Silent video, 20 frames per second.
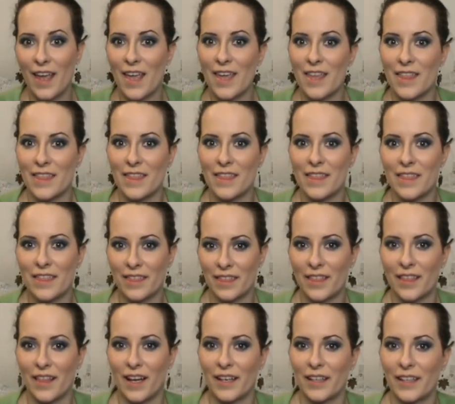in
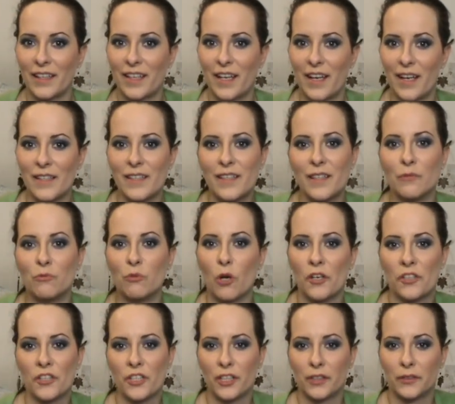like the
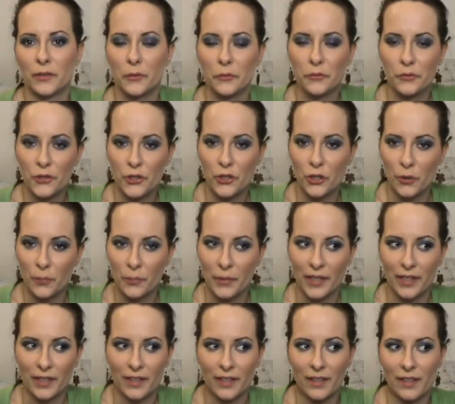rush of
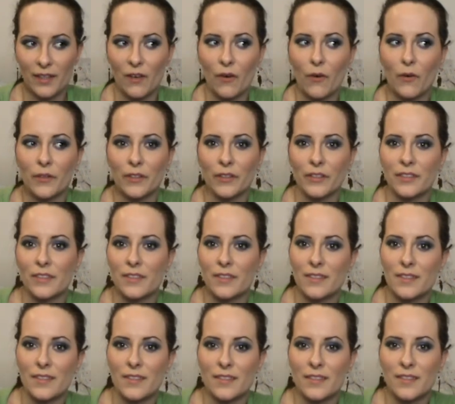shopping on a,
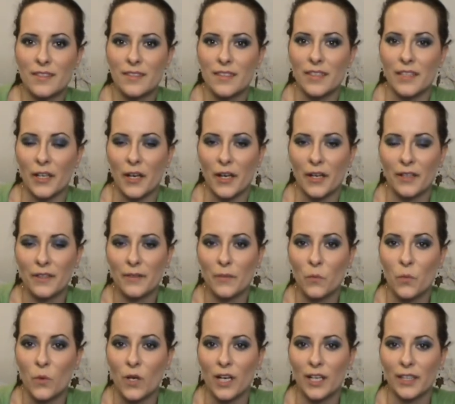you know,
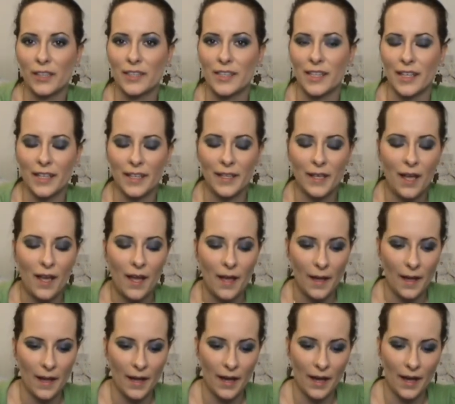work day.
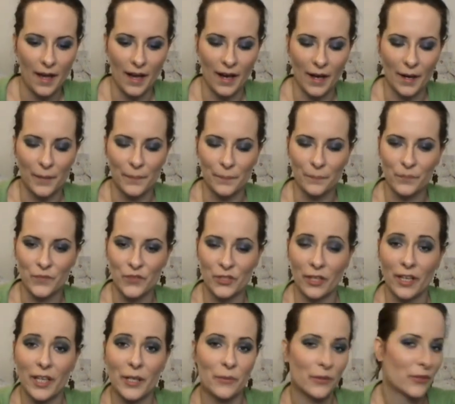
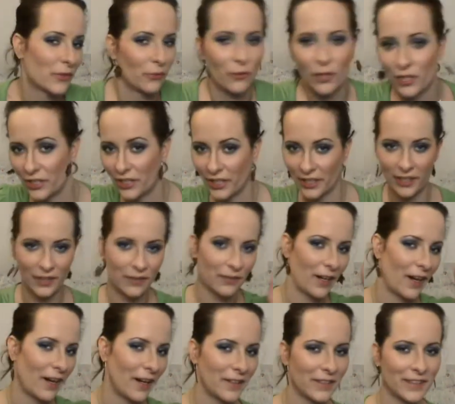So he was rushing
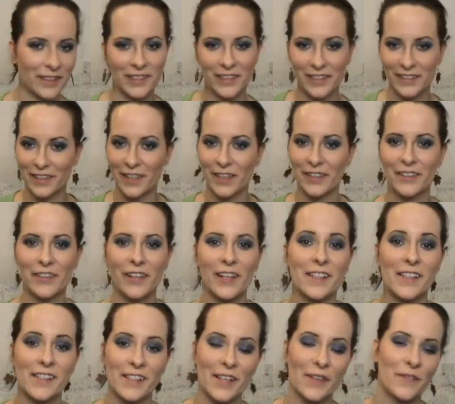around and
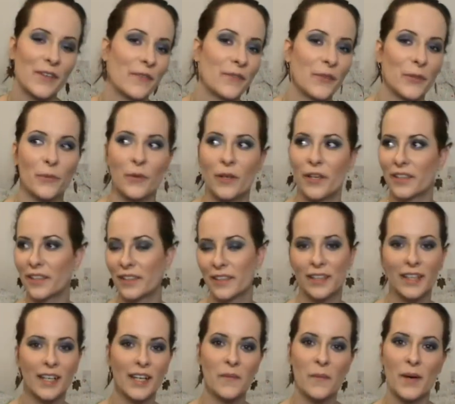trying to serve everyone,
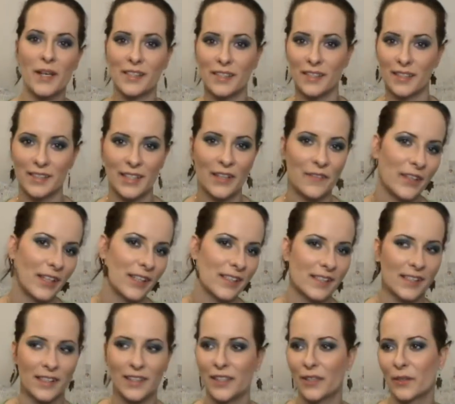and Illamasqua was having a
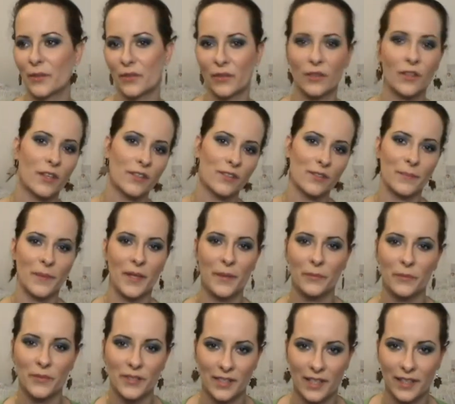sale, so lots of
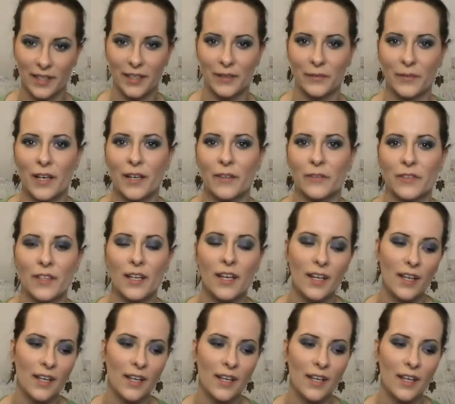people standing around.